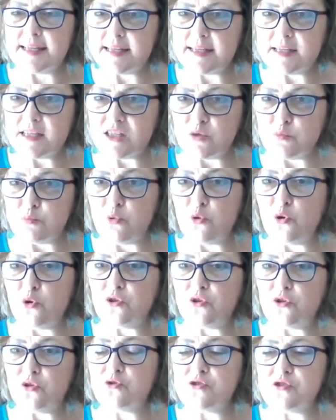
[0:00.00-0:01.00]
support
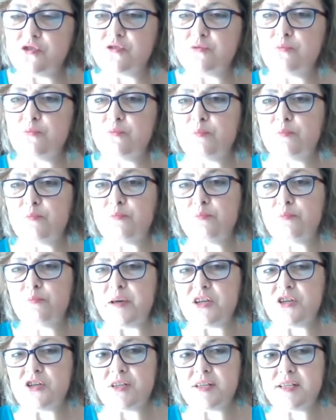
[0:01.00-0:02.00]
those
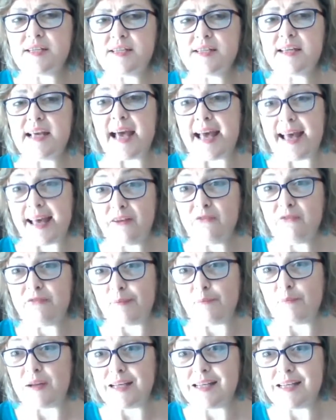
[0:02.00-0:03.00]
patients and
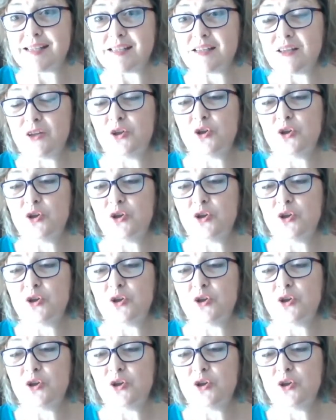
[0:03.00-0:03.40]
families